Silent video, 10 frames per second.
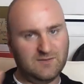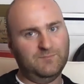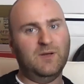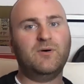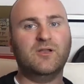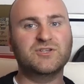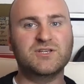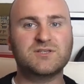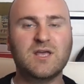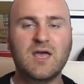
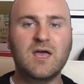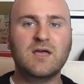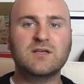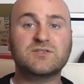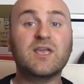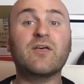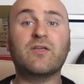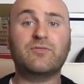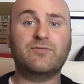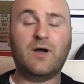Apologies. So yeah,
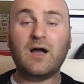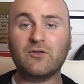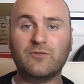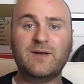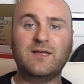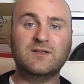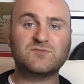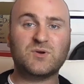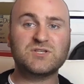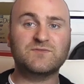I got the main
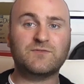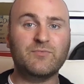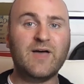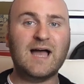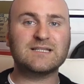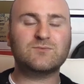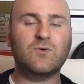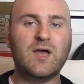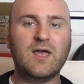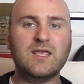inspiration from that,
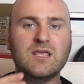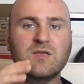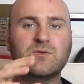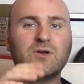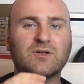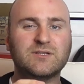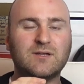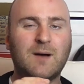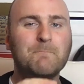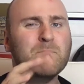where he got
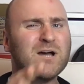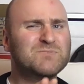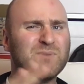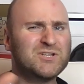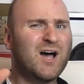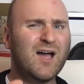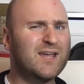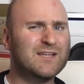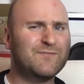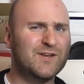a much, much higher
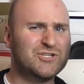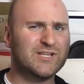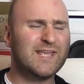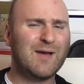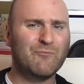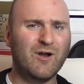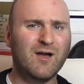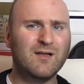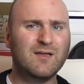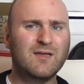definition camera
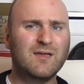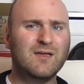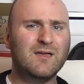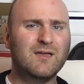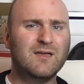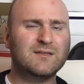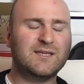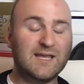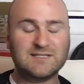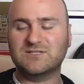
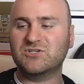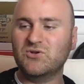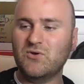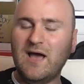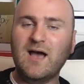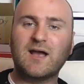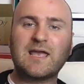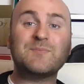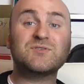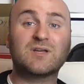connected to a
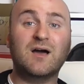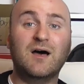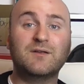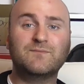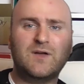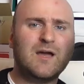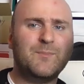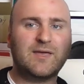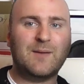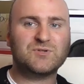capture card, a couple of
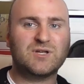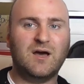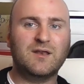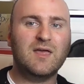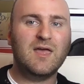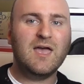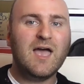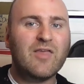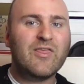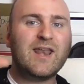capture card,
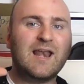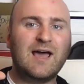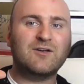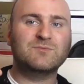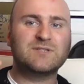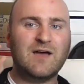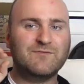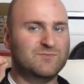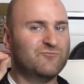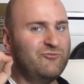and that allowed him to have
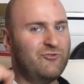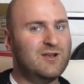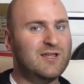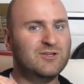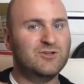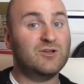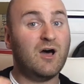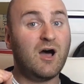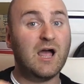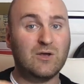some really good
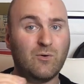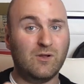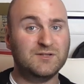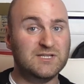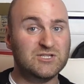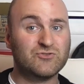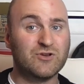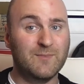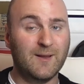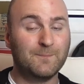high quality streaming